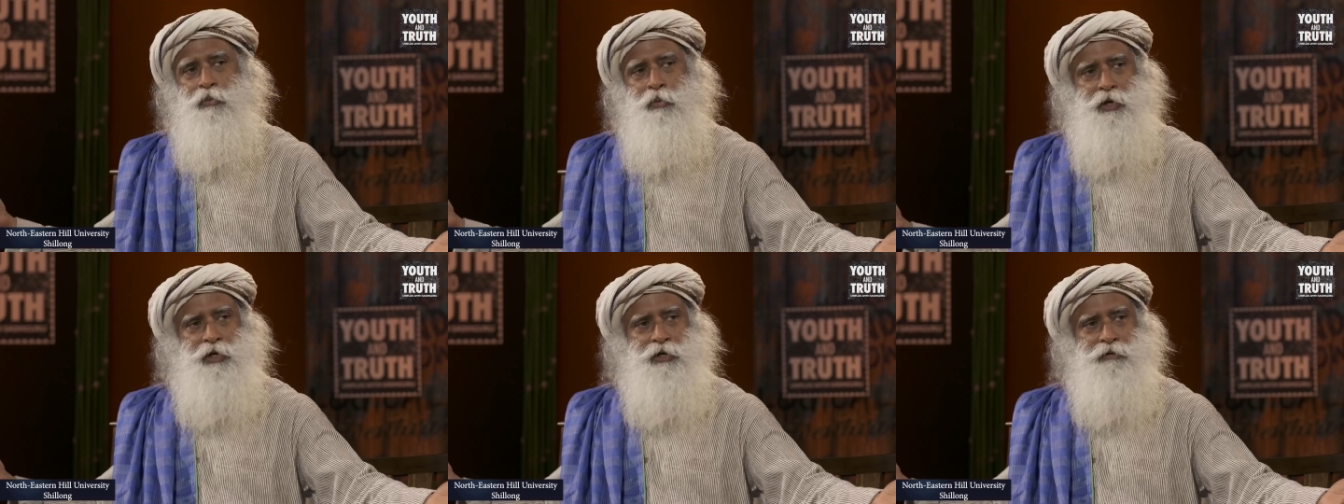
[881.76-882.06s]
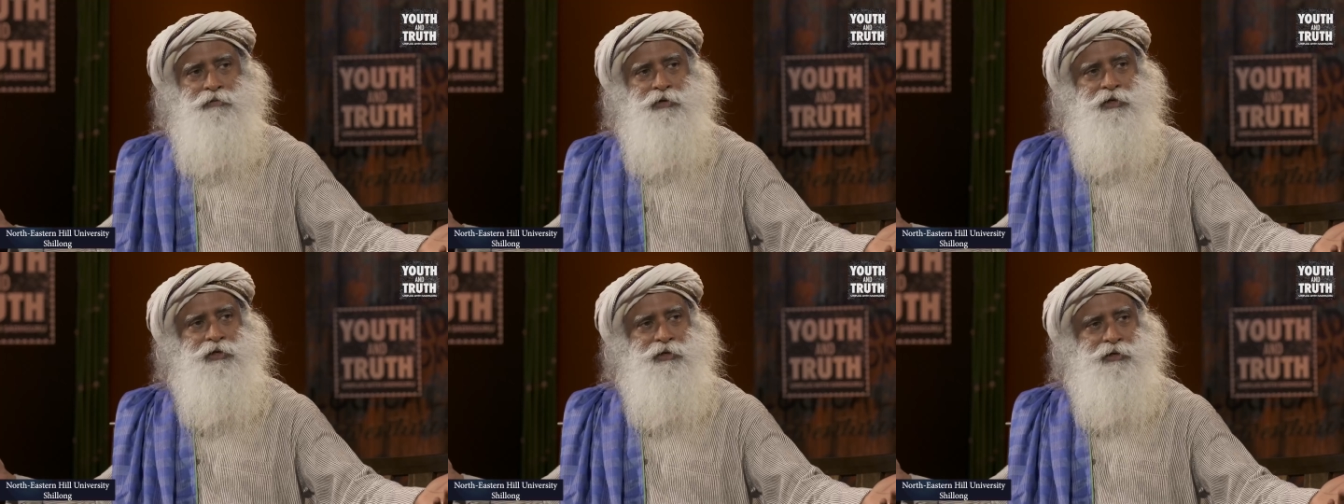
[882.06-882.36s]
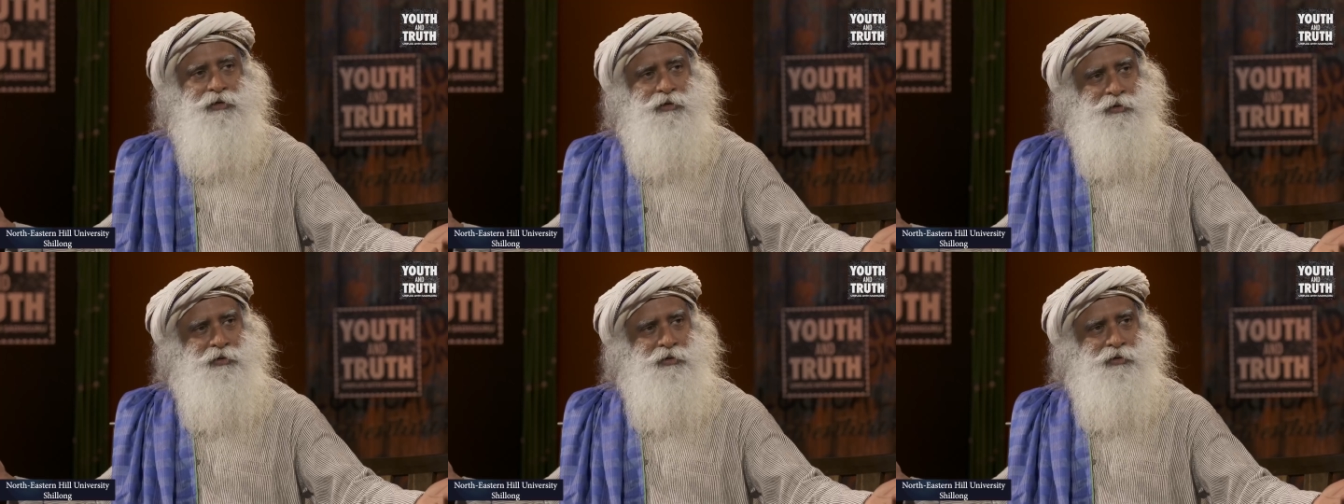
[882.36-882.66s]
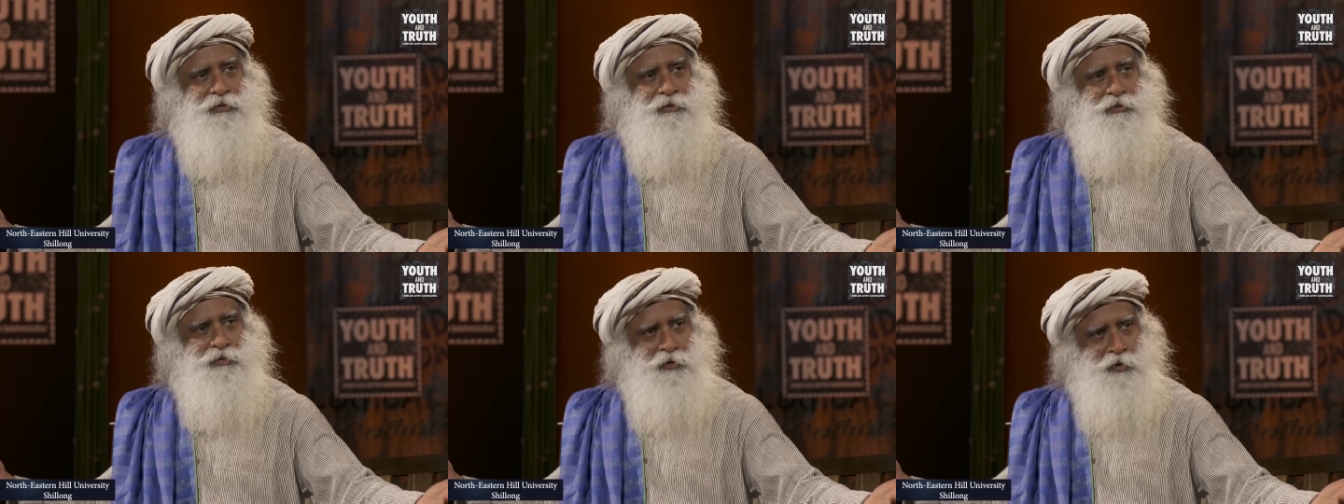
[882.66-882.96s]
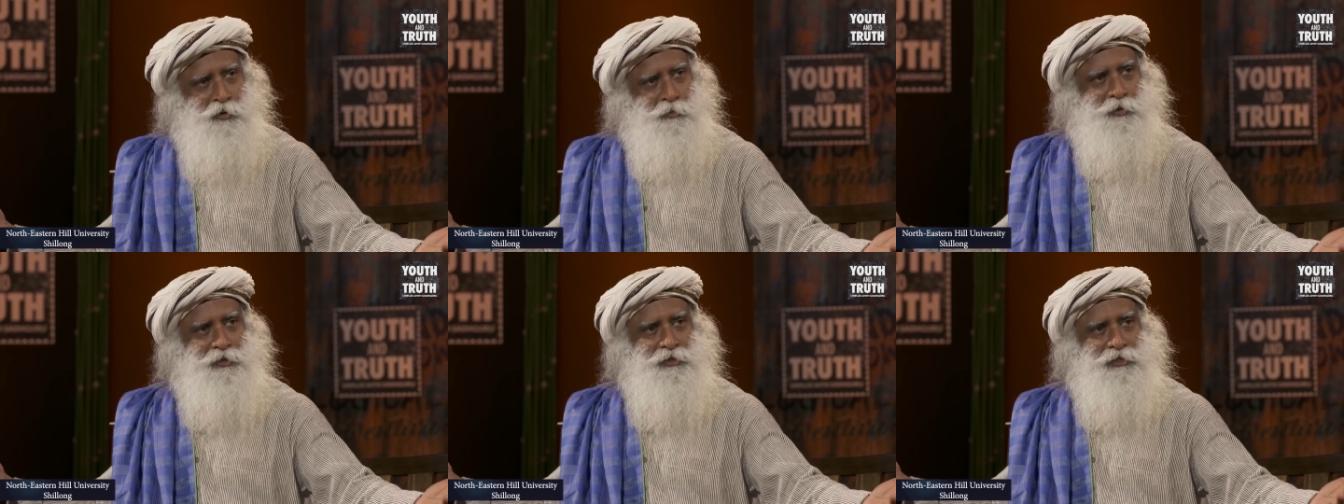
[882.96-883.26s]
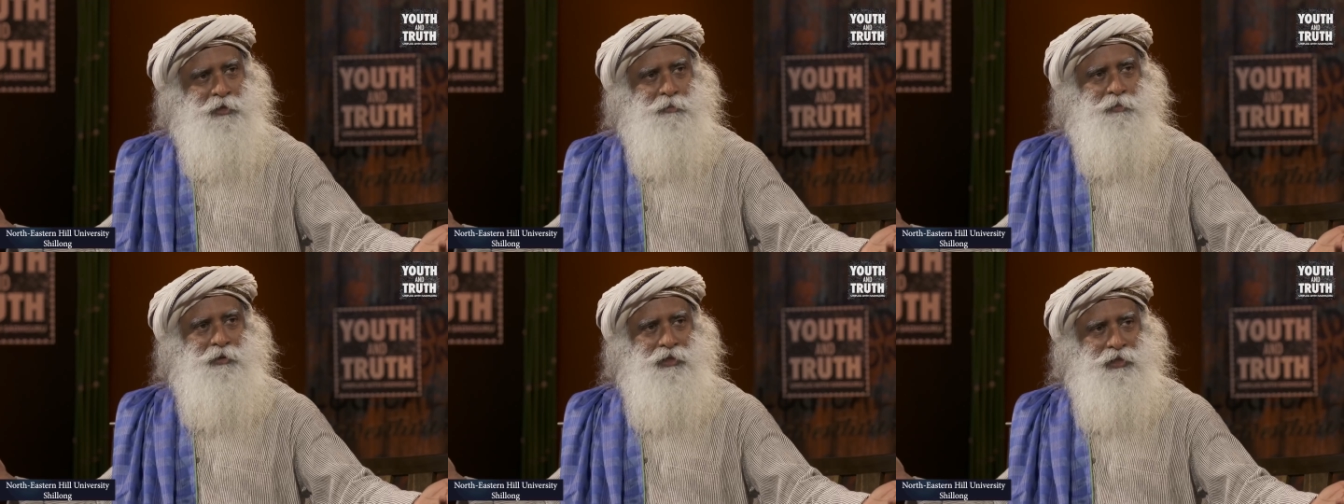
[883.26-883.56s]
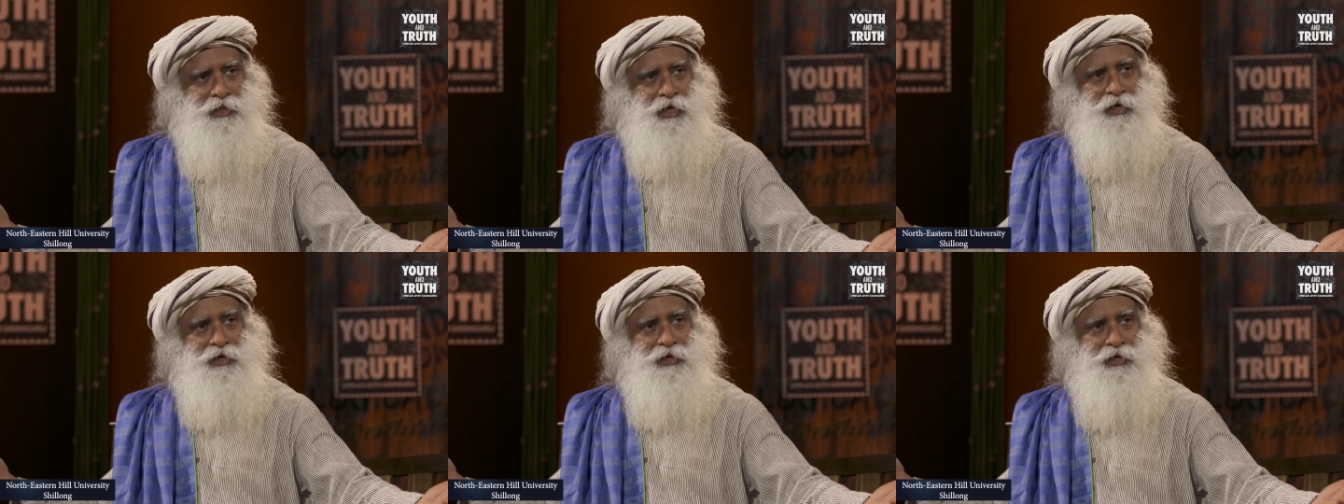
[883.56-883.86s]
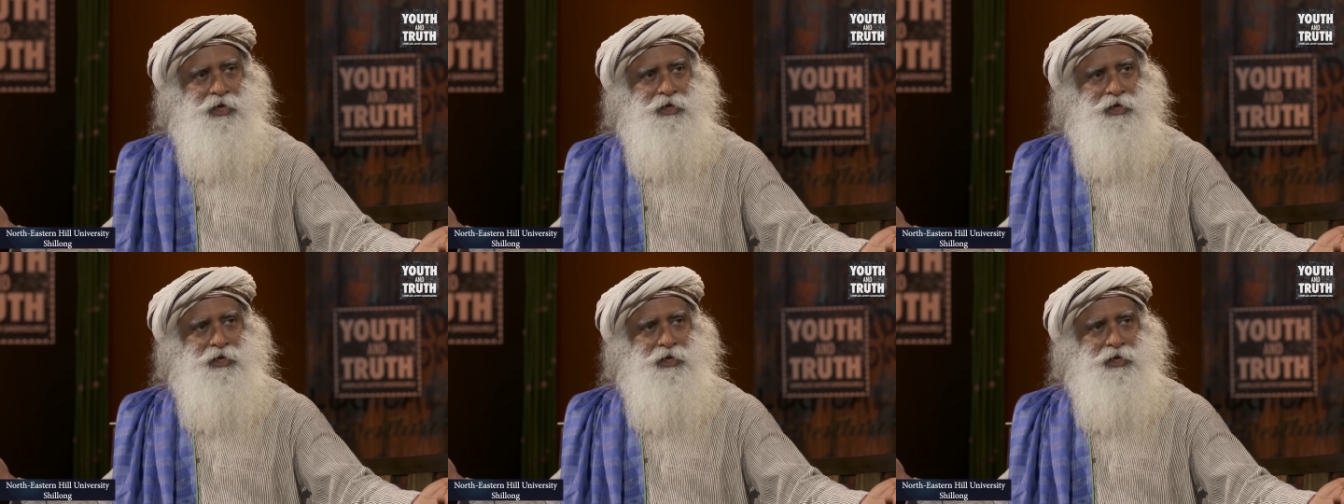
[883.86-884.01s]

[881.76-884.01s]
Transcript: Whatever opens up in that